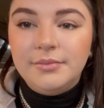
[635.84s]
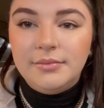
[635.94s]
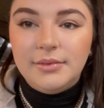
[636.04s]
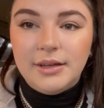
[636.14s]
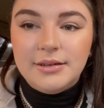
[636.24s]

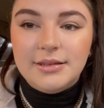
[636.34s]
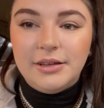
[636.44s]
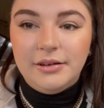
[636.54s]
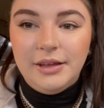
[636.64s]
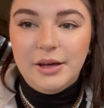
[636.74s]
there's
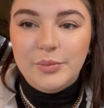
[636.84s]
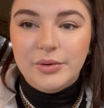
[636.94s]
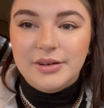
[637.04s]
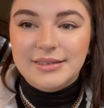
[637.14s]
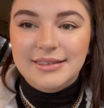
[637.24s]
literally a
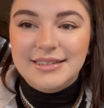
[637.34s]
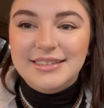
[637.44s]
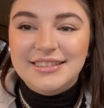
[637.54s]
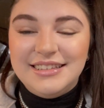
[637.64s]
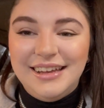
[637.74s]
person
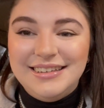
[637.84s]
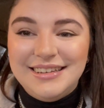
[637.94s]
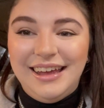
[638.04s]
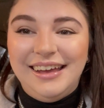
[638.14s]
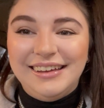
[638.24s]

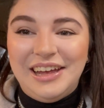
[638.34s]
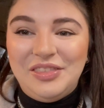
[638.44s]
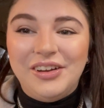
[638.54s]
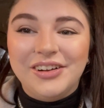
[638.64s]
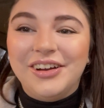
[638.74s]
sitting in
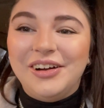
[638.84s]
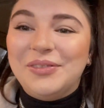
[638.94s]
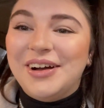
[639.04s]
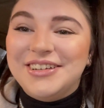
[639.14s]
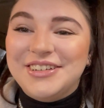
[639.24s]
their car
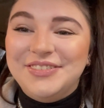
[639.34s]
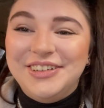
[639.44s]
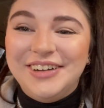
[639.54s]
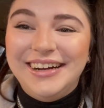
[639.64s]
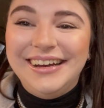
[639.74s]
watching me
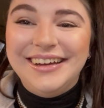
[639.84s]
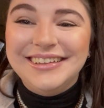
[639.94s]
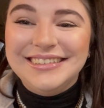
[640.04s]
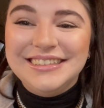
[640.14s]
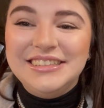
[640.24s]
right now.
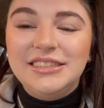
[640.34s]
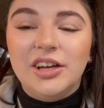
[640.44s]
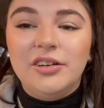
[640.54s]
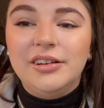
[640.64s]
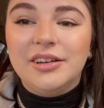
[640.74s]
This is so
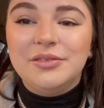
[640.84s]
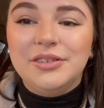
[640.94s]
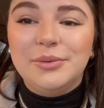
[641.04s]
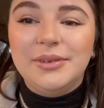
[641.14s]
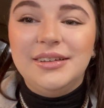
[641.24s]

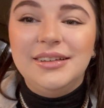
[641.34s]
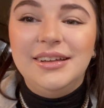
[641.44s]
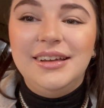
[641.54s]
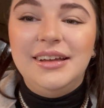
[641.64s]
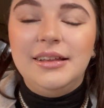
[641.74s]
uncomfortable.
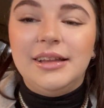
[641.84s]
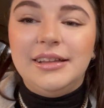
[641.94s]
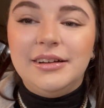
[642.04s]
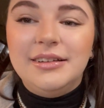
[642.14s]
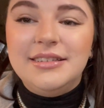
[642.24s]
Like,
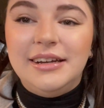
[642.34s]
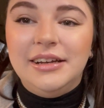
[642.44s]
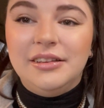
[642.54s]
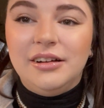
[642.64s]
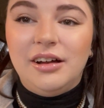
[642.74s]
they're sitting
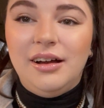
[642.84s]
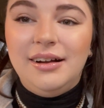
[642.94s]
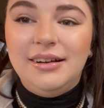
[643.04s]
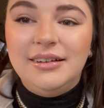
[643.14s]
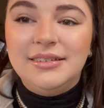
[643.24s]
in their car.
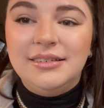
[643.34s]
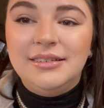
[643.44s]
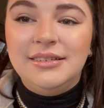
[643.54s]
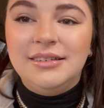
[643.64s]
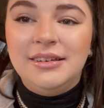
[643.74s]

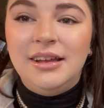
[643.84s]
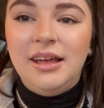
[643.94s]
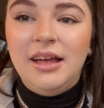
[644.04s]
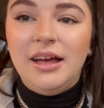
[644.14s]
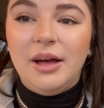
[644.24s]

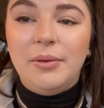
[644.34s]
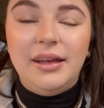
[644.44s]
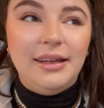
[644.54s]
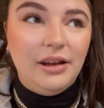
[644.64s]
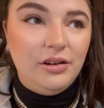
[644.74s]
I want to
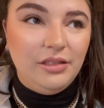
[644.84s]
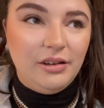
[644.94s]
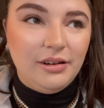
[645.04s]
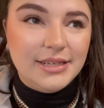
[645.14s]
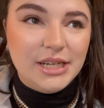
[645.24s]
get out of the
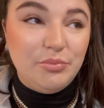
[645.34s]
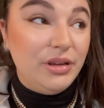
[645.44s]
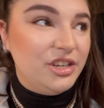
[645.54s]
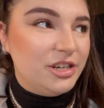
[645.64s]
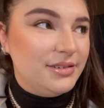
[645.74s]
car and take
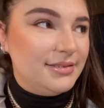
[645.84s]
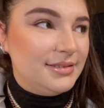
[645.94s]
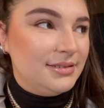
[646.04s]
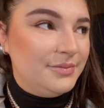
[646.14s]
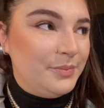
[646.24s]
pictures,
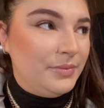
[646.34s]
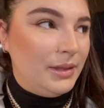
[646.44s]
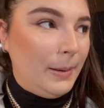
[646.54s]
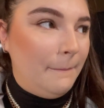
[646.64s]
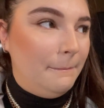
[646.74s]

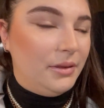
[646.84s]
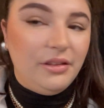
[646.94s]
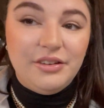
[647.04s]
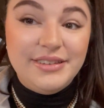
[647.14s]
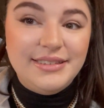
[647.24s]
but
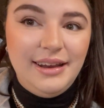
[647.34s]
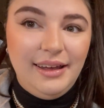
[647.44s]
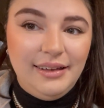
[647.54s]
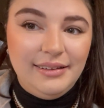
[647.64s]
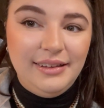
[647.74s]
they're
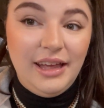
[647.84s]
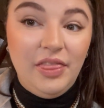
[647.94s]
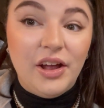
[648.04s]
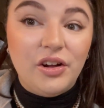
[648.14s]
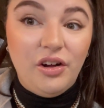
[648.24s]
sitting in
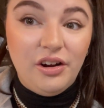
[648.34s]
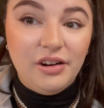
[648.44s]
their car.